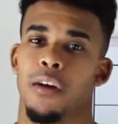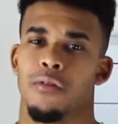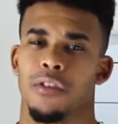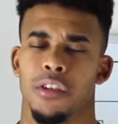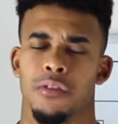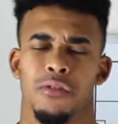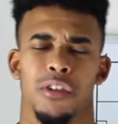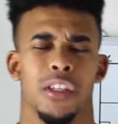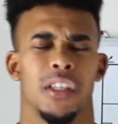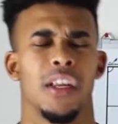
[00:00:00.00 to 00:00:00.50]
here was
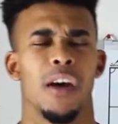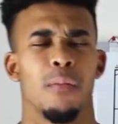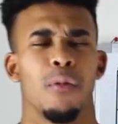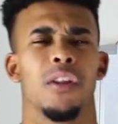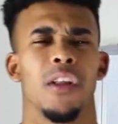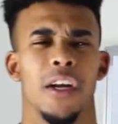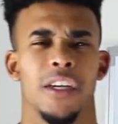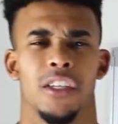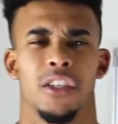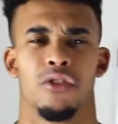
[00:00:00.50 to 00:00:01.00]
it was a
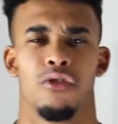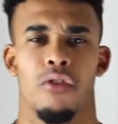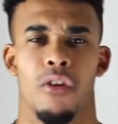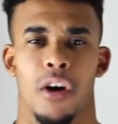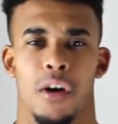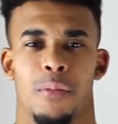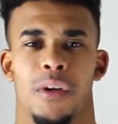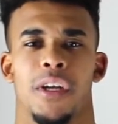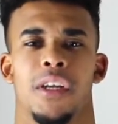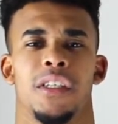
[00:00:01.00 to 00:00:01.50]
double-edged
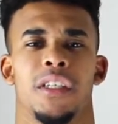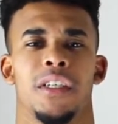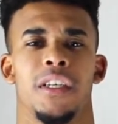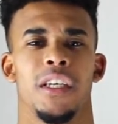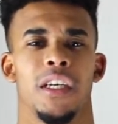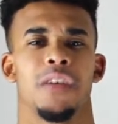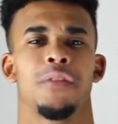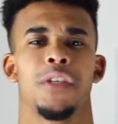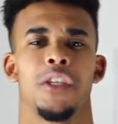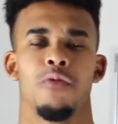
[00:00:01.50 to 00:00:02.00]
sword because
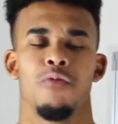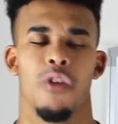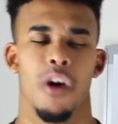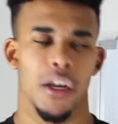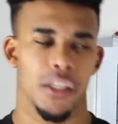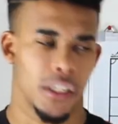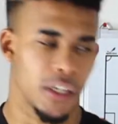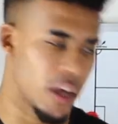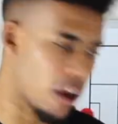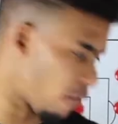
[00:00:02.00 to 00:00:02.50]
TFC
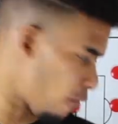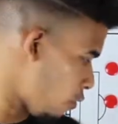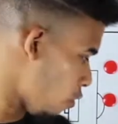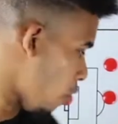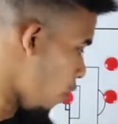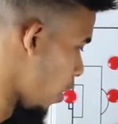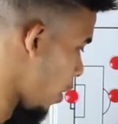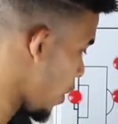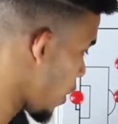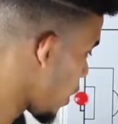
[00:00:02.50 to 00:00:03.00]
wanted to get
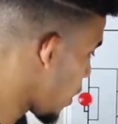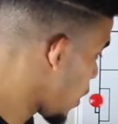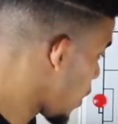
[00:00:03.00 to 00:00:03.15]
forward.